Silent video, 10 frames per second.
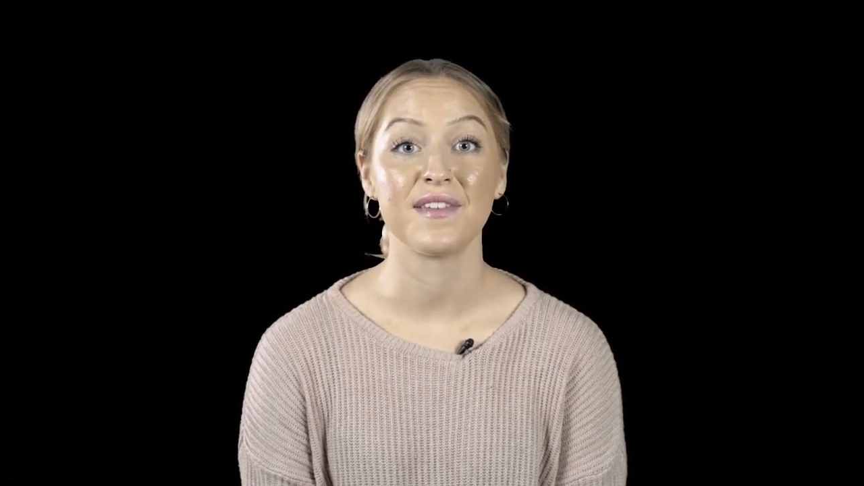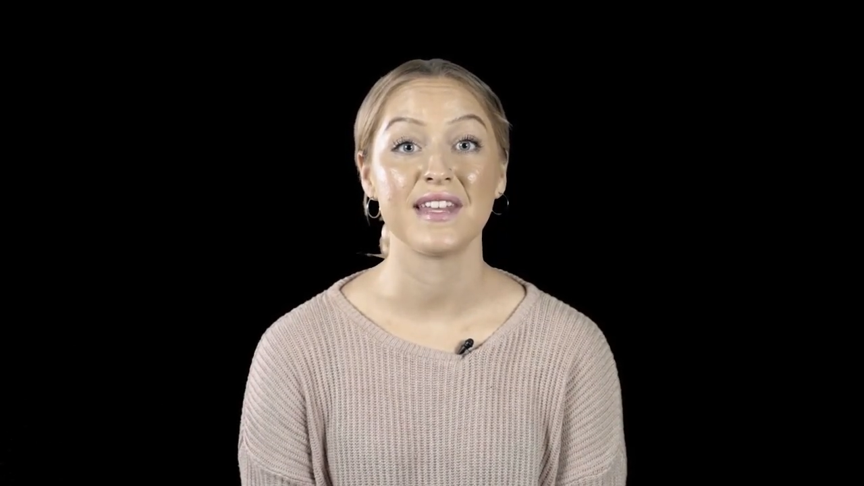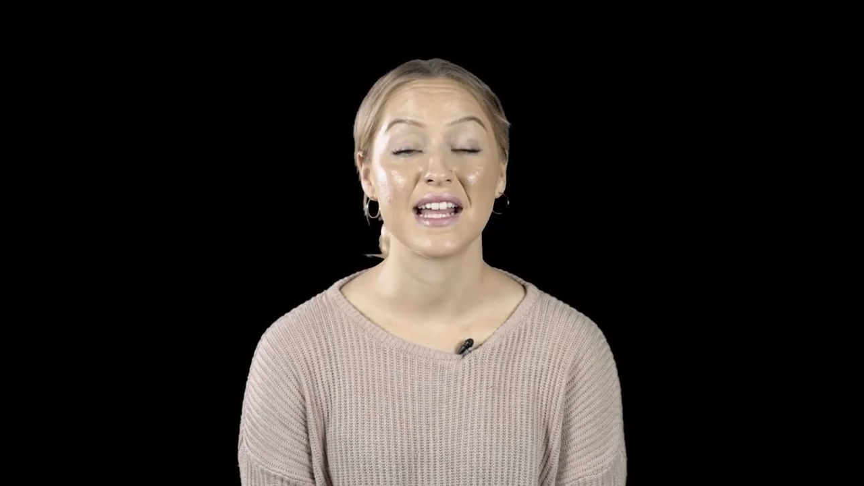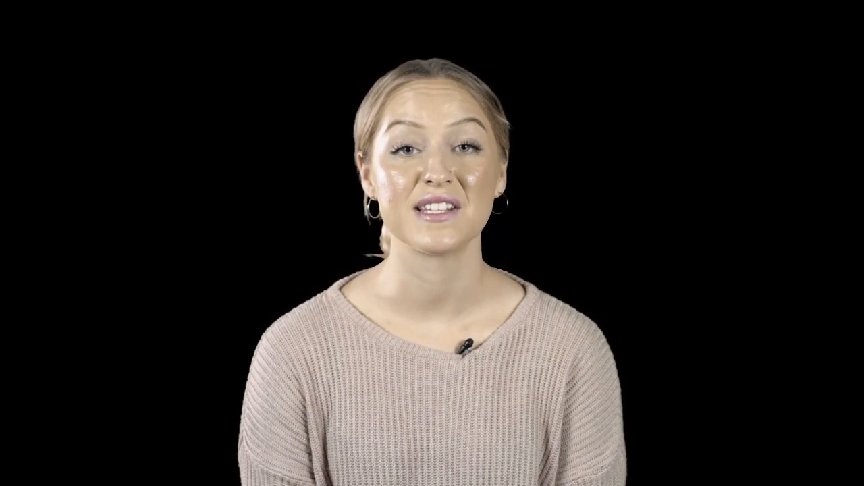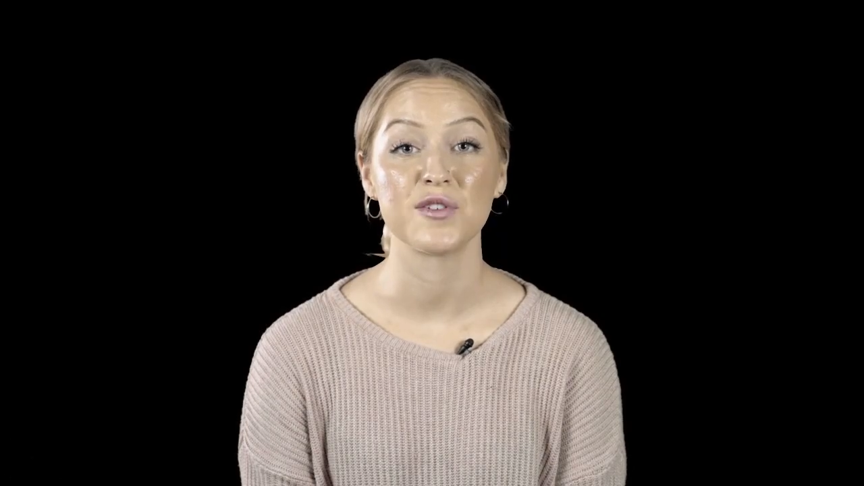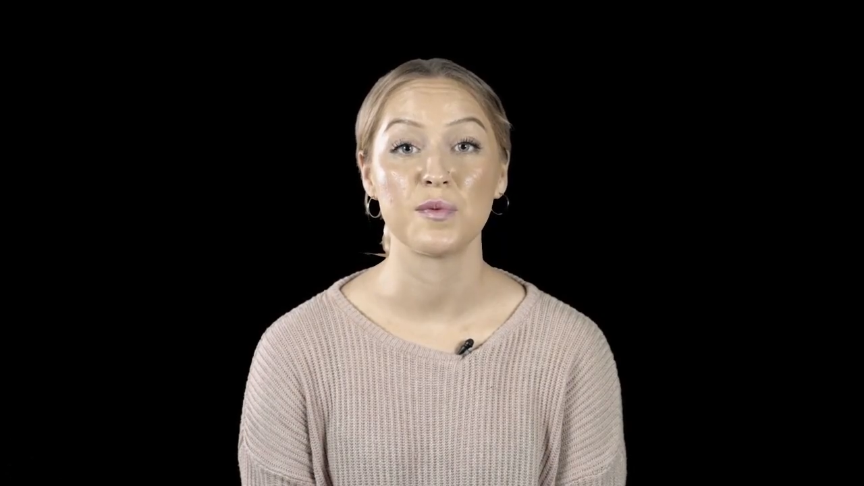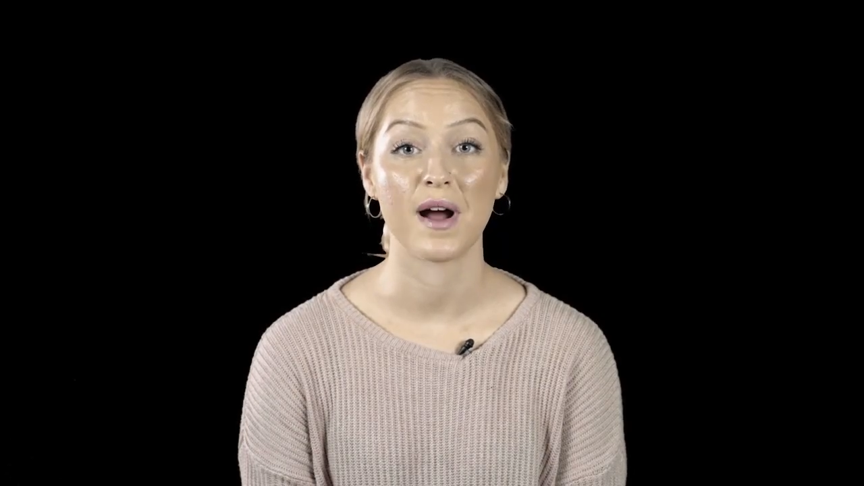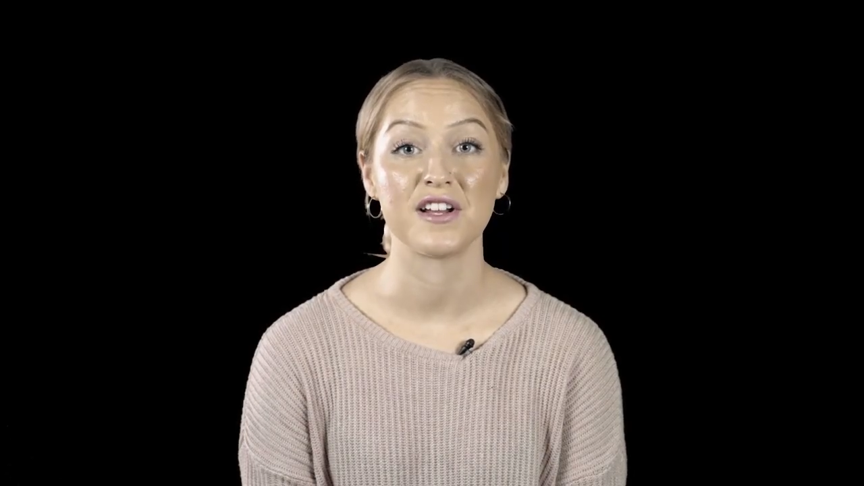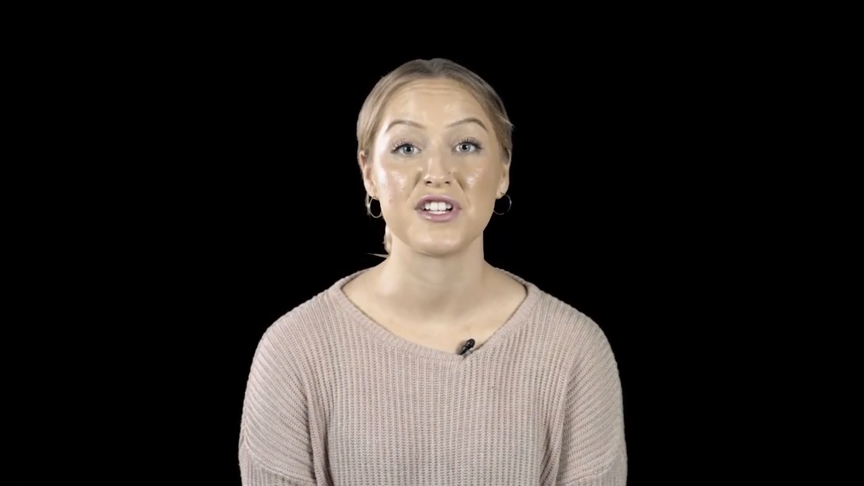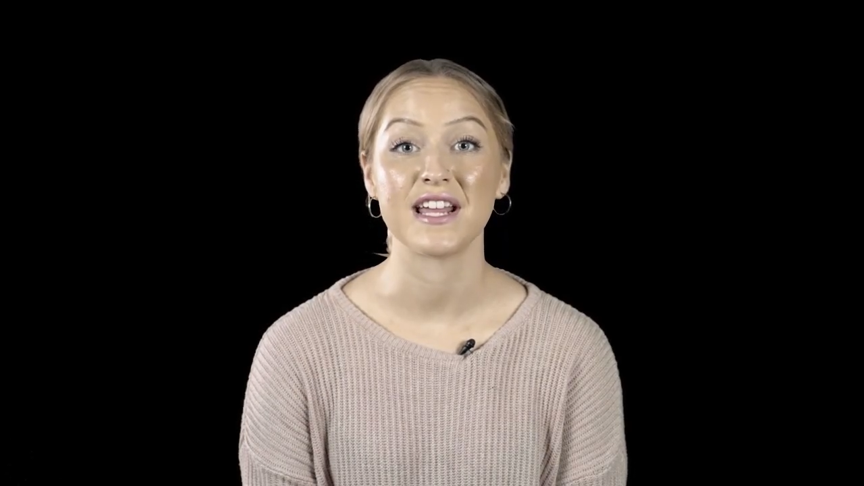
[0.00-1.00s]
Thanks for
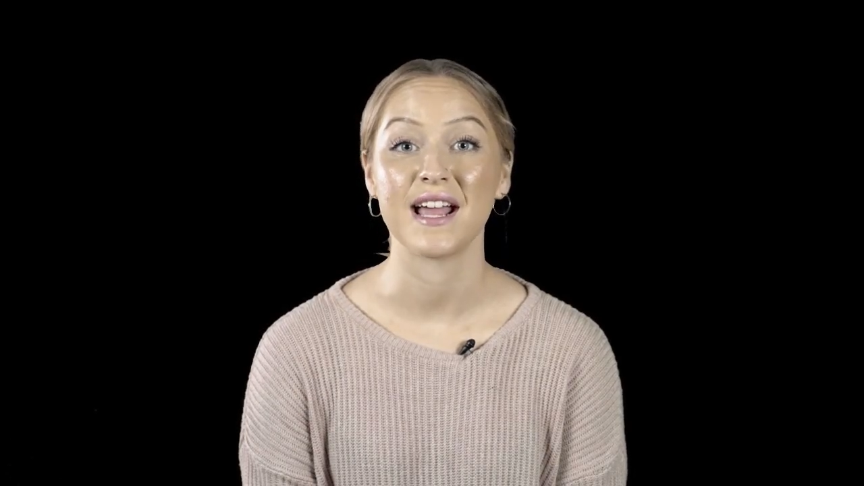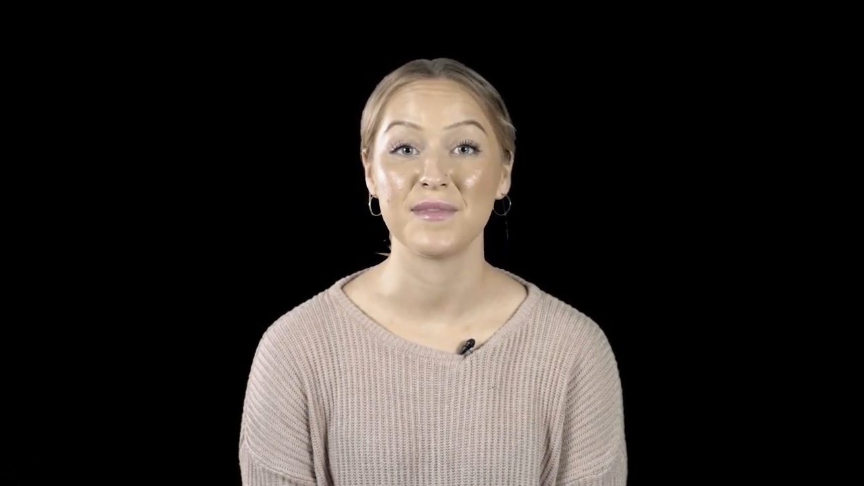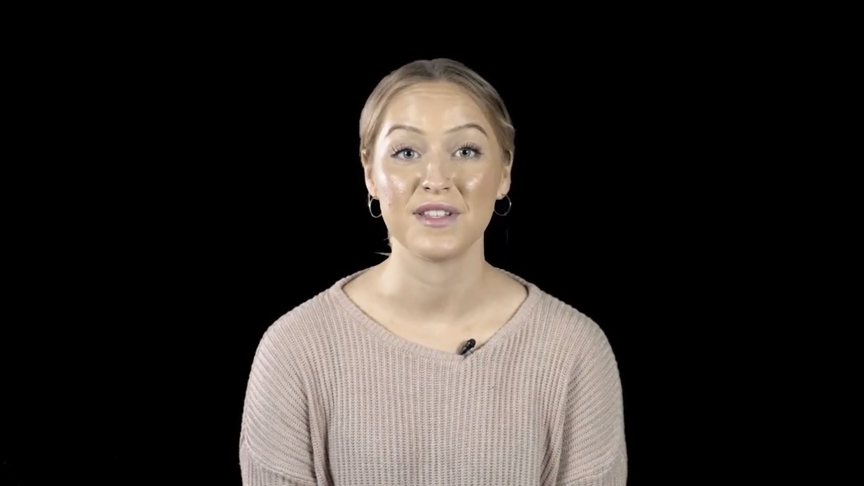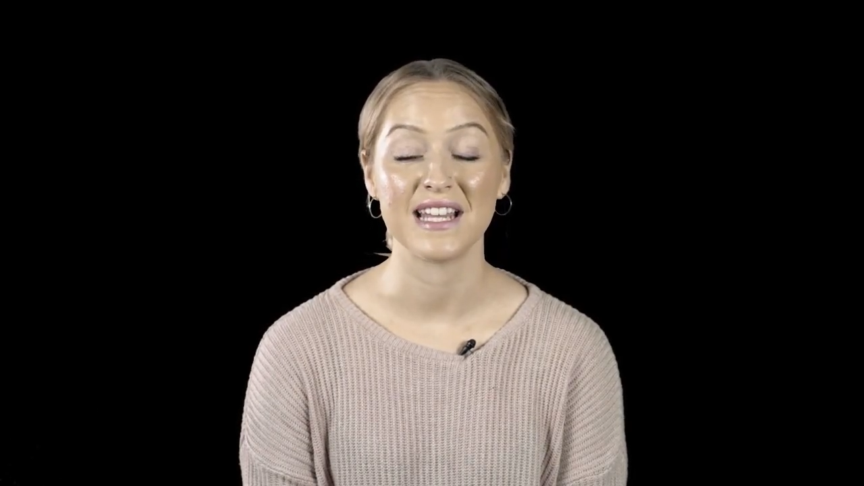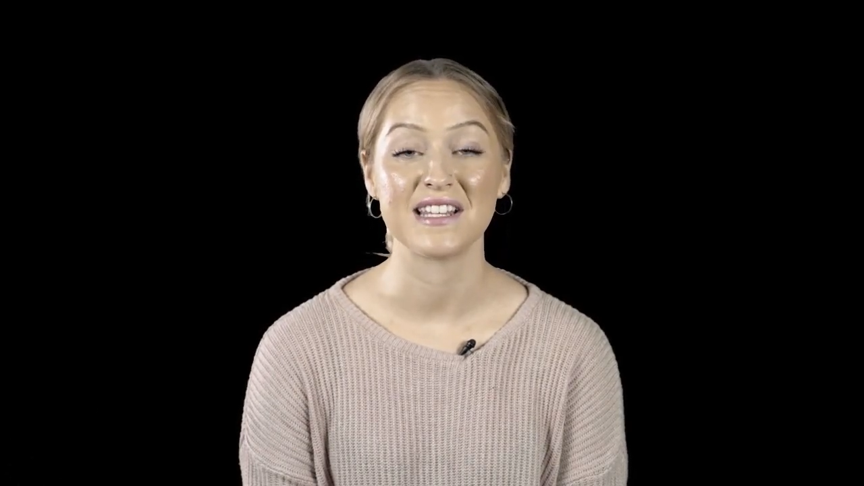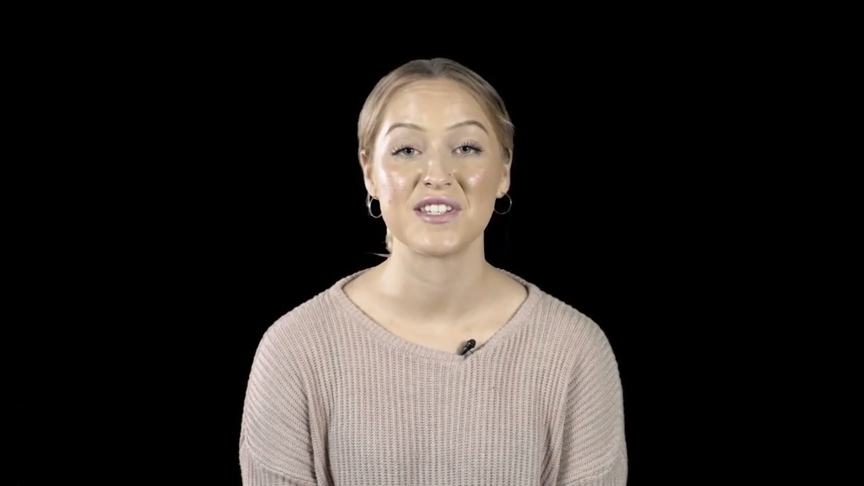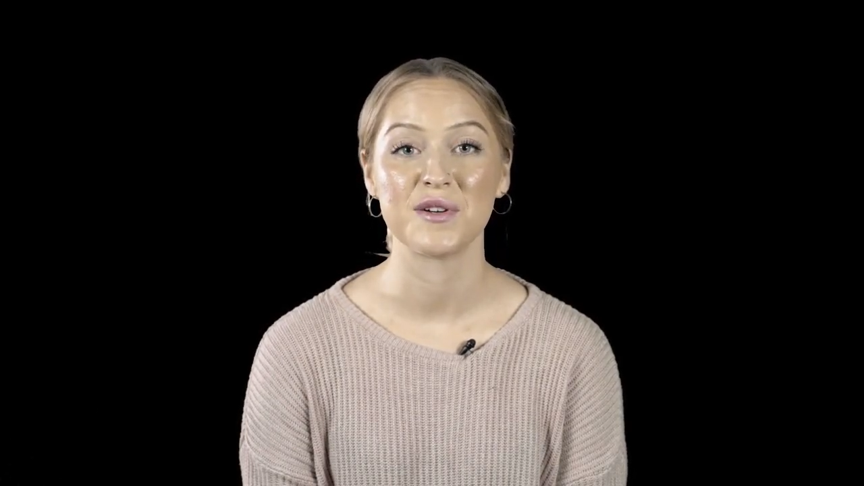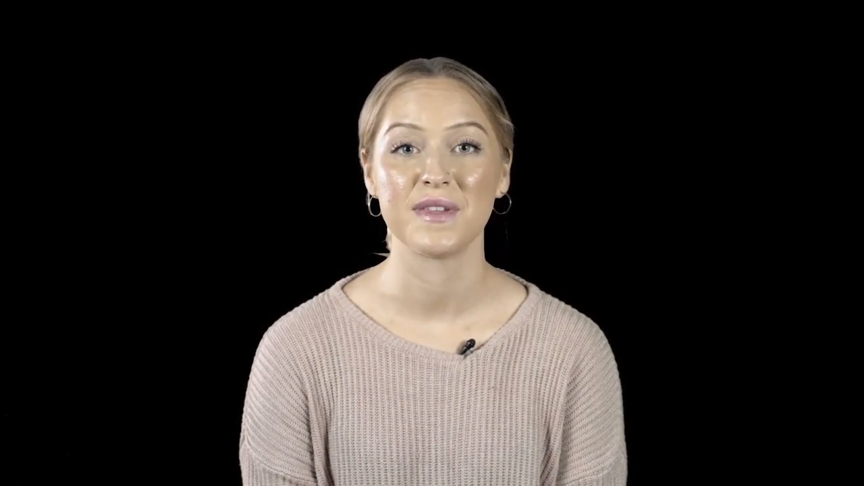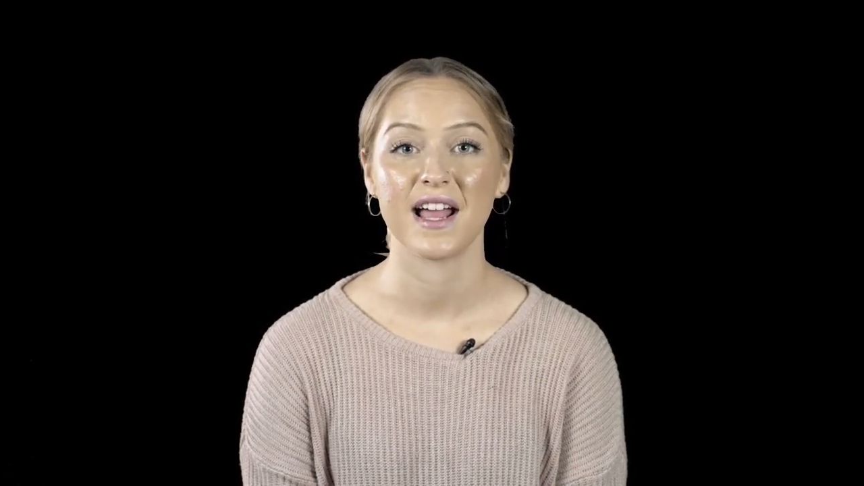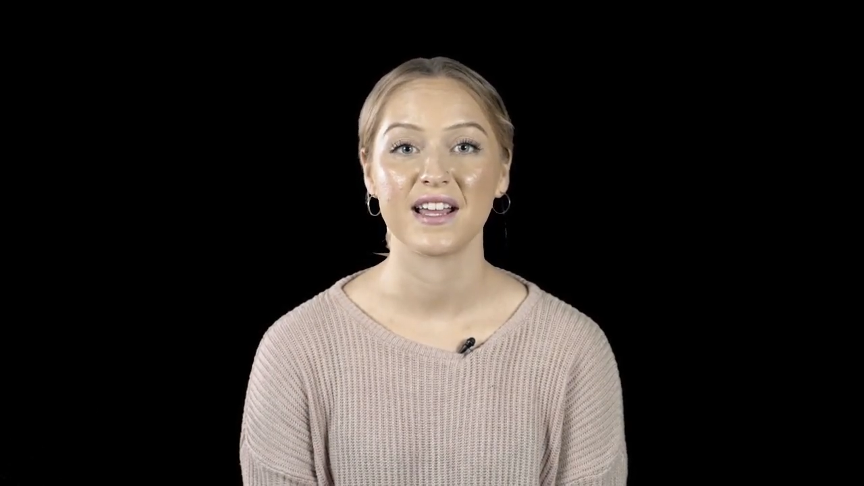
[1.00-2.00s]
watching and please
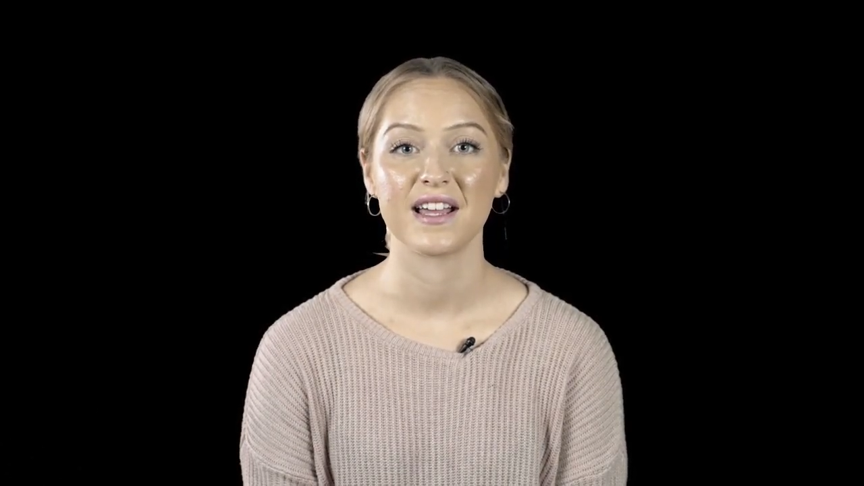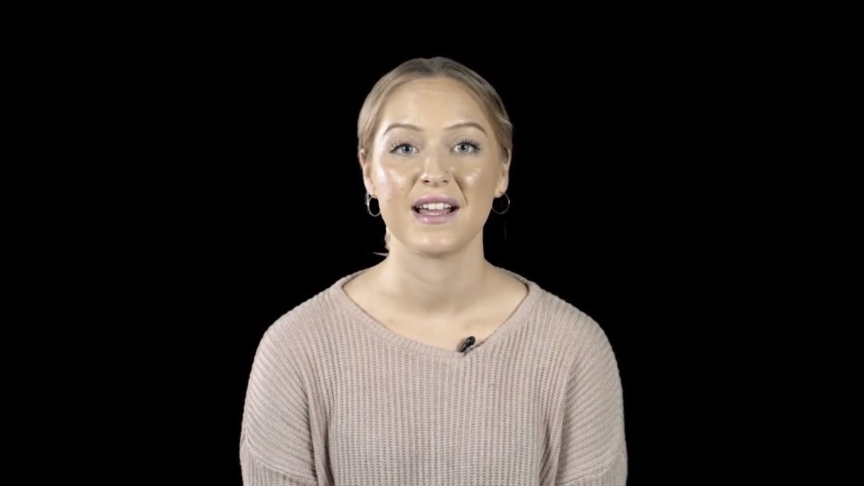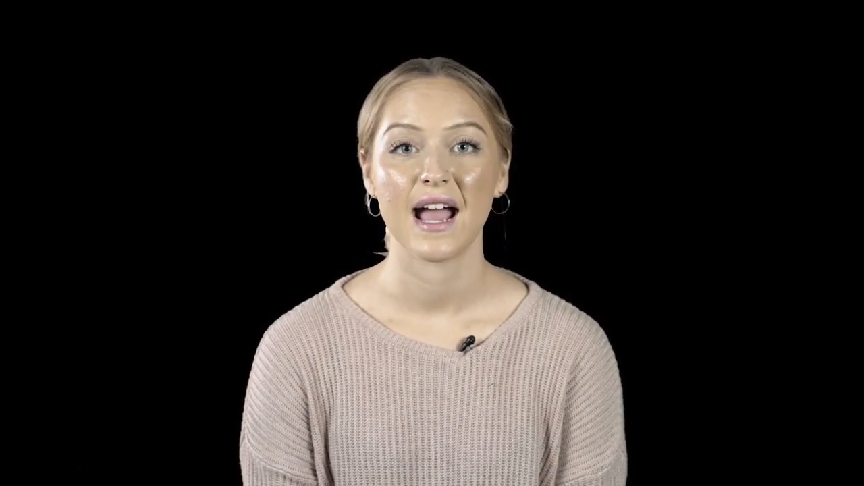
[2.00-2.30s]
do like,